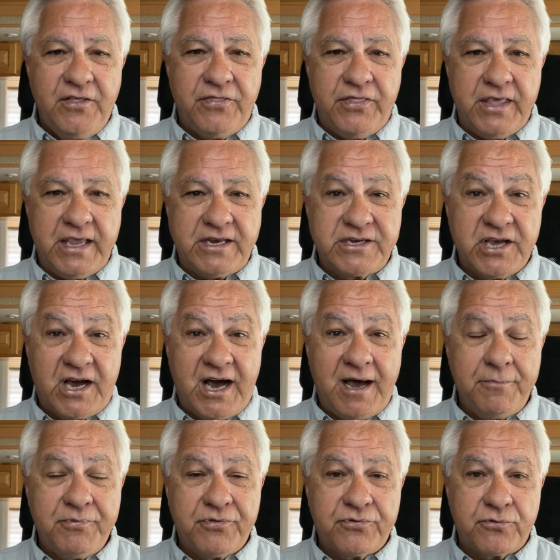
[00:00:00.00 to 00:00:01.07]
the
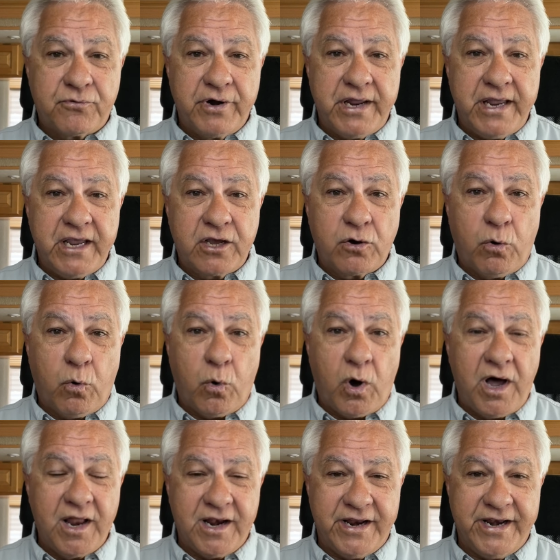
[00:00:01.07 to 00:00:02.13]
top three
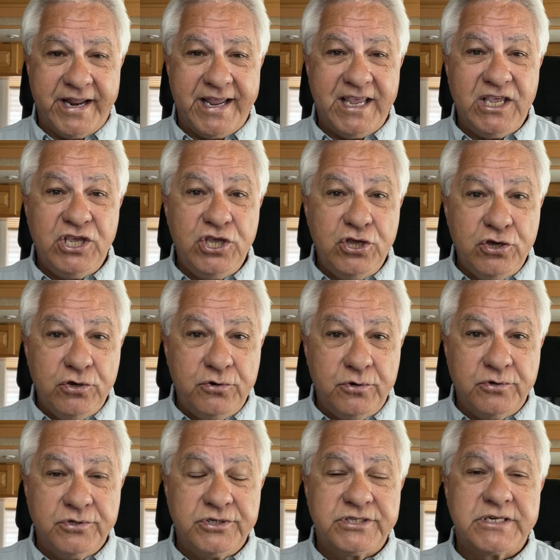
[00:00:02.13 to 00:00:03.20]
quality
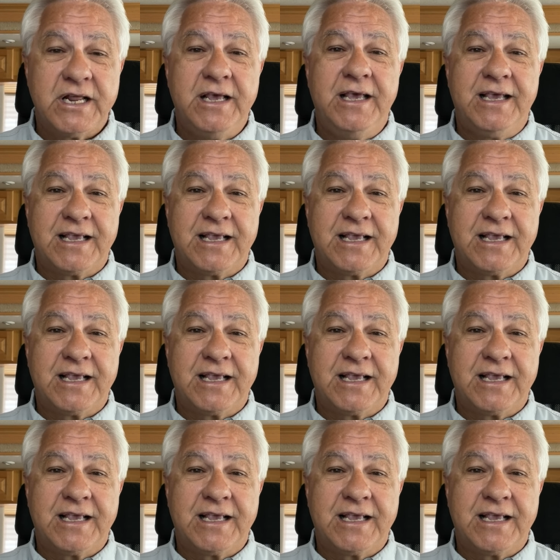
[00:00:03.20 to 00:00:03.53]
used